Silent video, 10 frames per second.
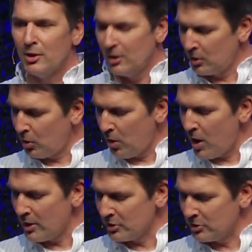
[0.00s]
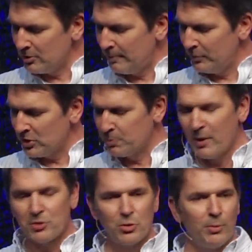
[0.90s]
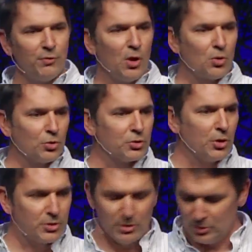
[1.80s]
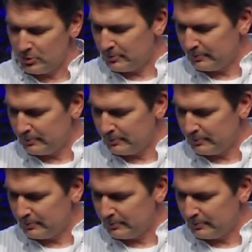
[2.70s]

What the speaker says: across the spectrum of local churches.